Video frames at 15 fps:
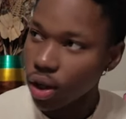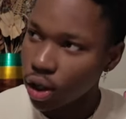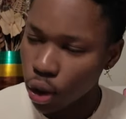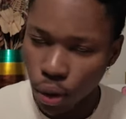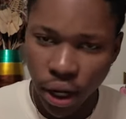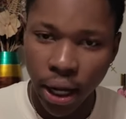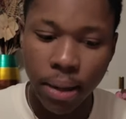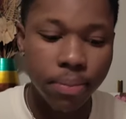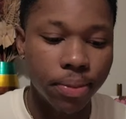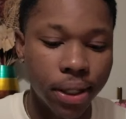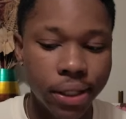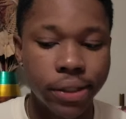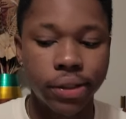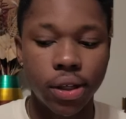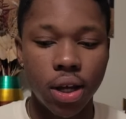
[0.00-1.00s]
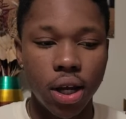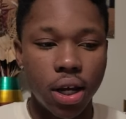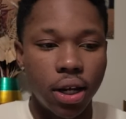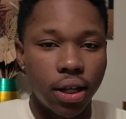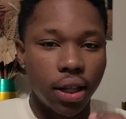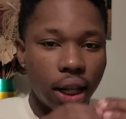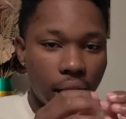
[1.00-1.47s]
no cap. Because
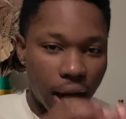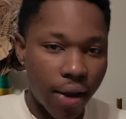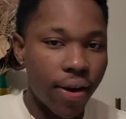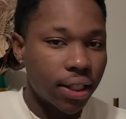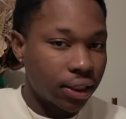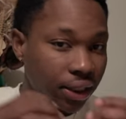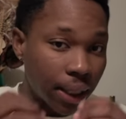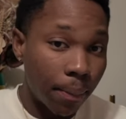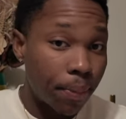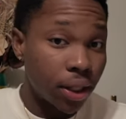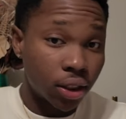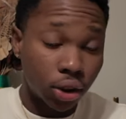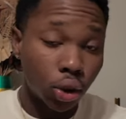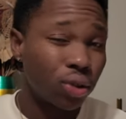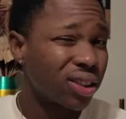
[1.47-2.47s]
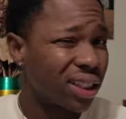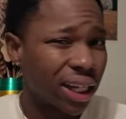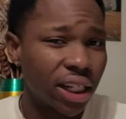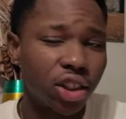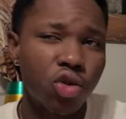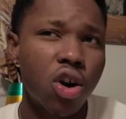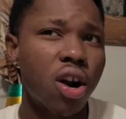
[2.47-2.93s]
Like, I had stepping stones to
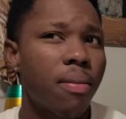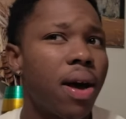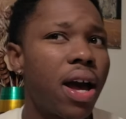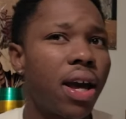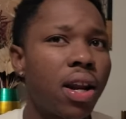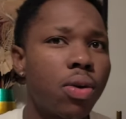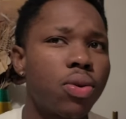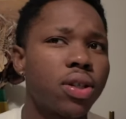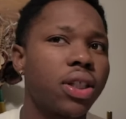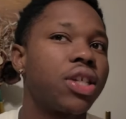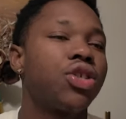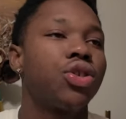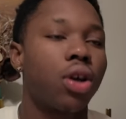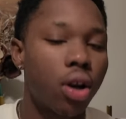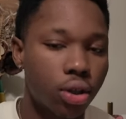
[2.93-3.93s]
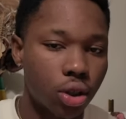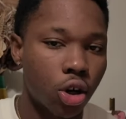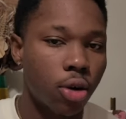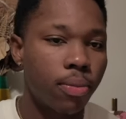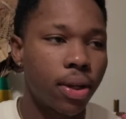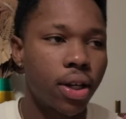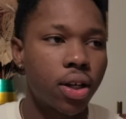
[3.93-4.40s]
get to where I'm at. And I want to say shout out to
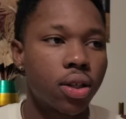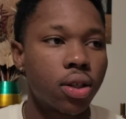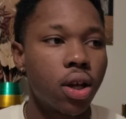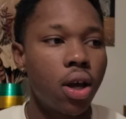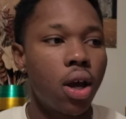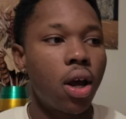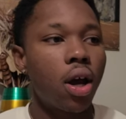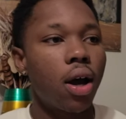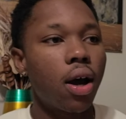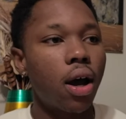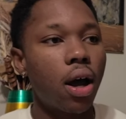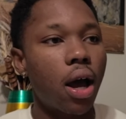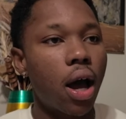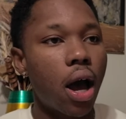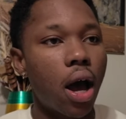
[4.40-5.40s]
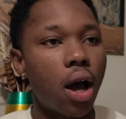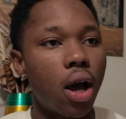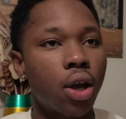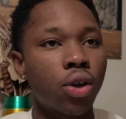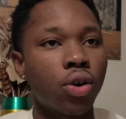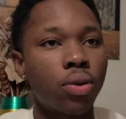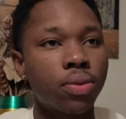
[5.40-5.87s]
her because,
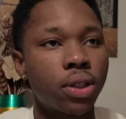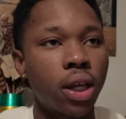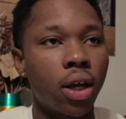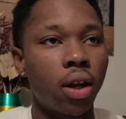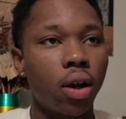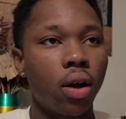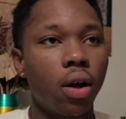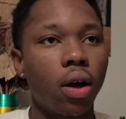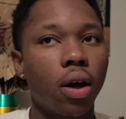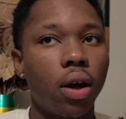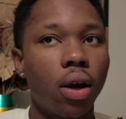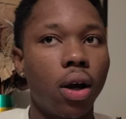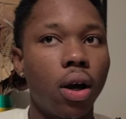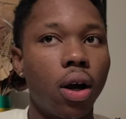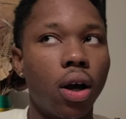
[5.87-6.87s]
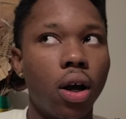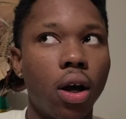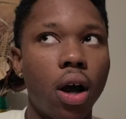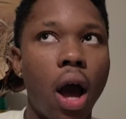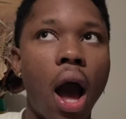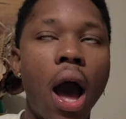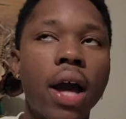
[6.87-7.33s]
you know what I'm saying?
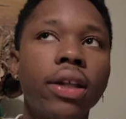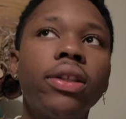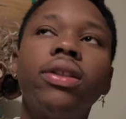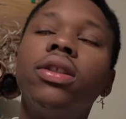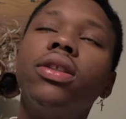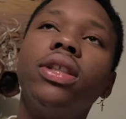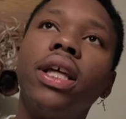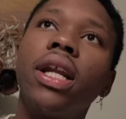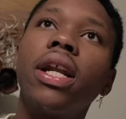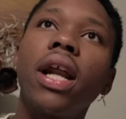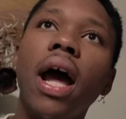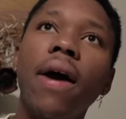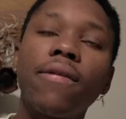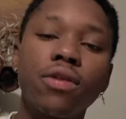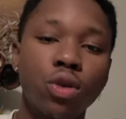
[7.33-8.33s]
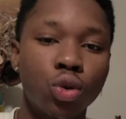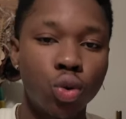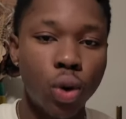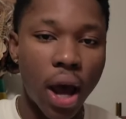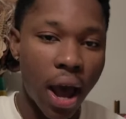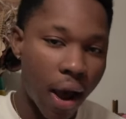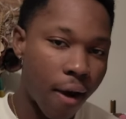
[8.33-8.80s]
I didn't have
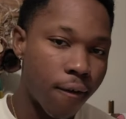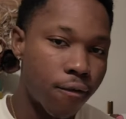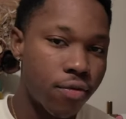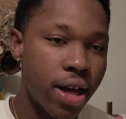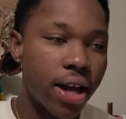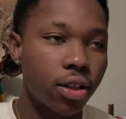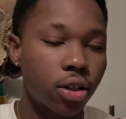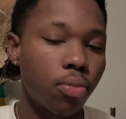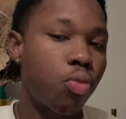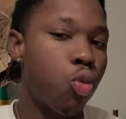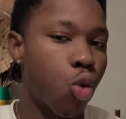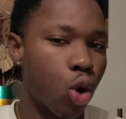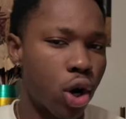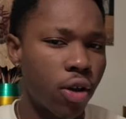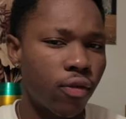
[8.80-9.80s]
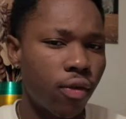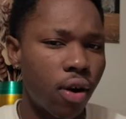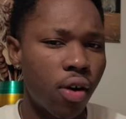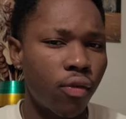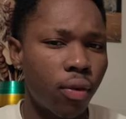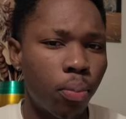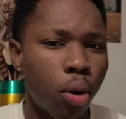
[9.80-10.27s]
to have that supportive
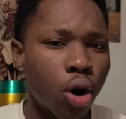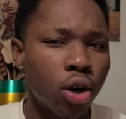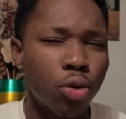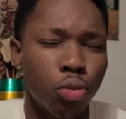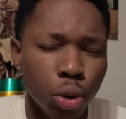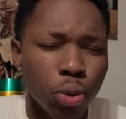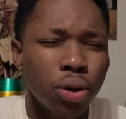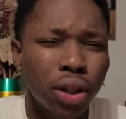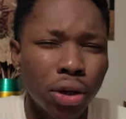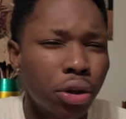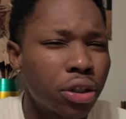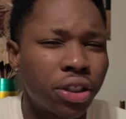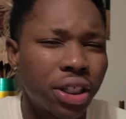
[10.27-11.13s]
of a partner. We were literally